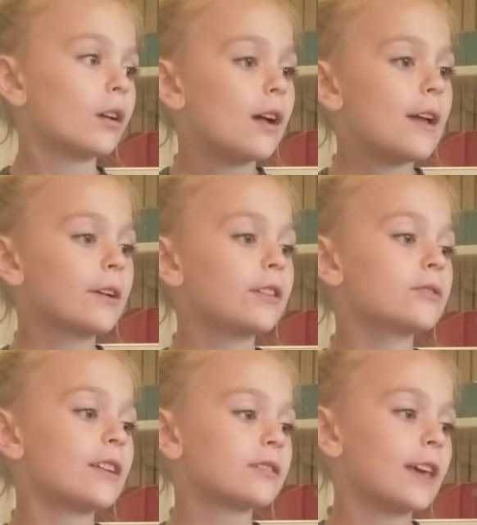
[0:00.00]
Okay, we could
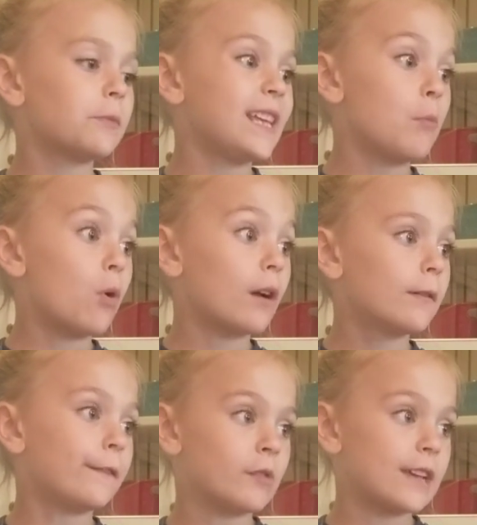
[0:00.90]
use that just in case we need more
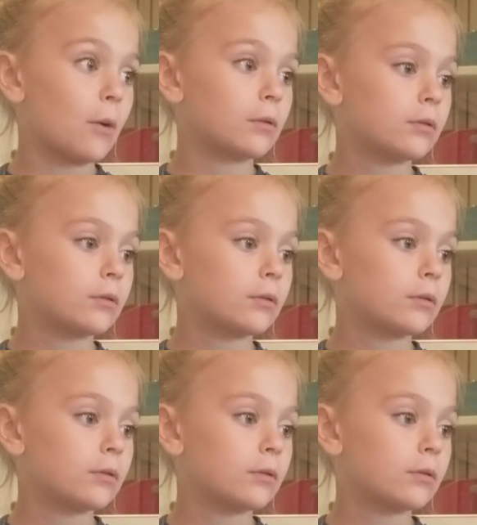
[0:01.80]
if it runs out.